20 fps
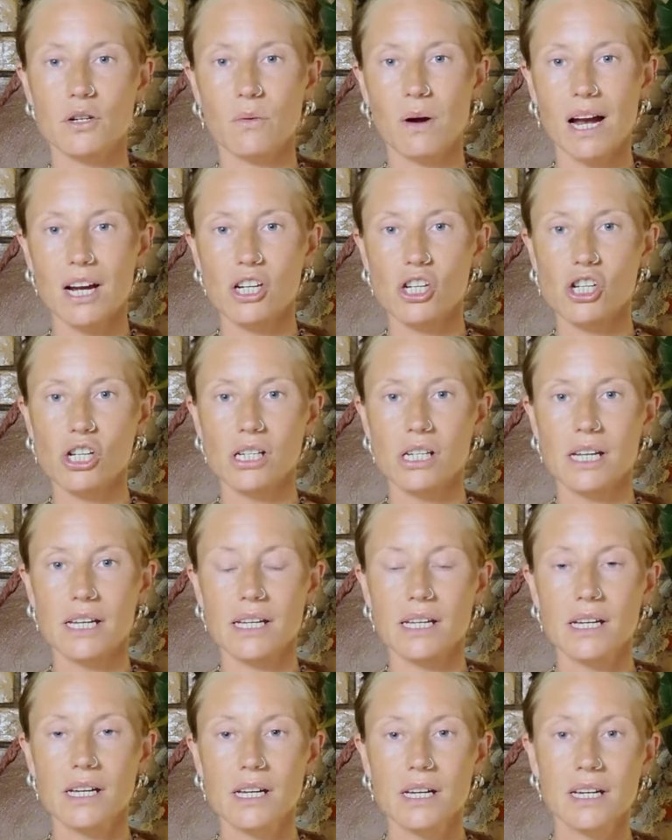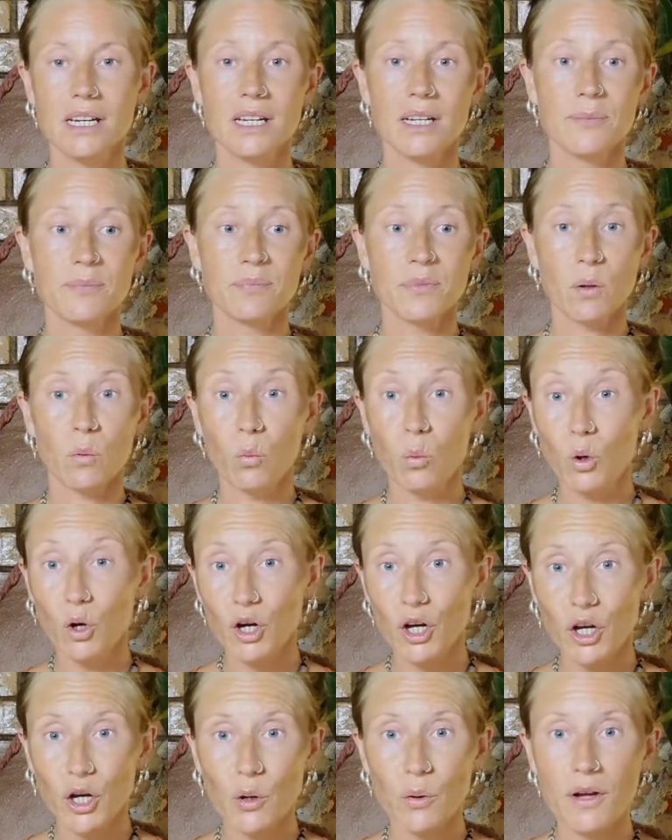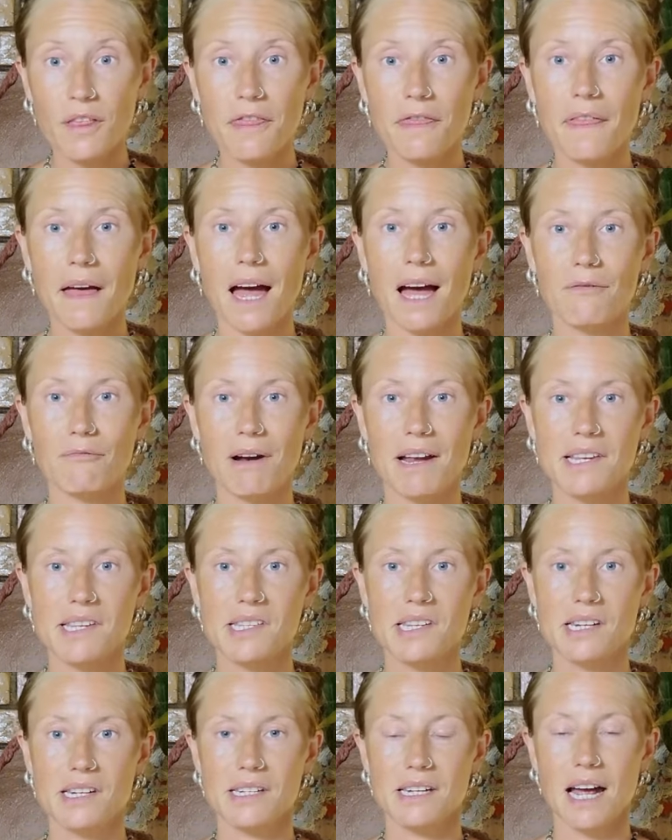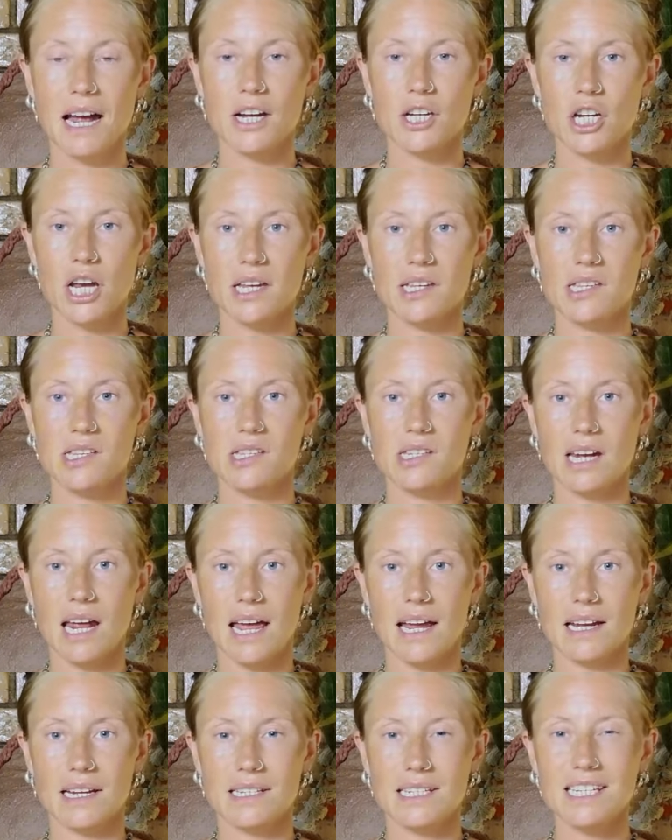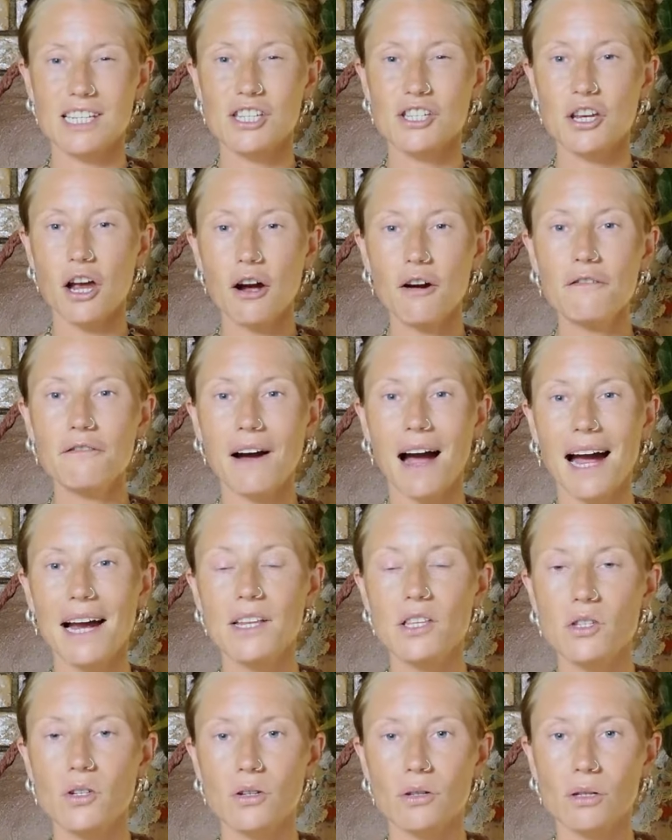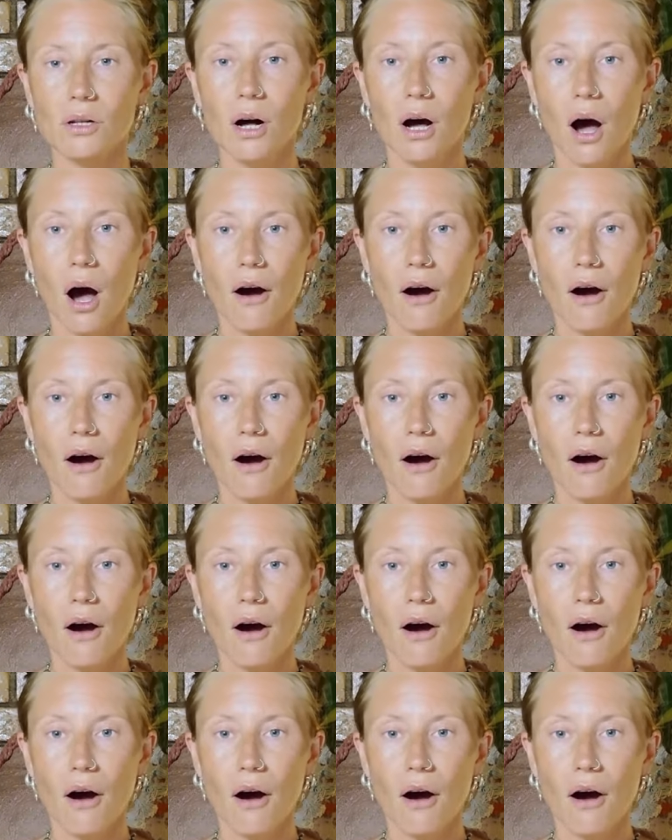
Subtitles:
to actually work with that rest and digest state is so vital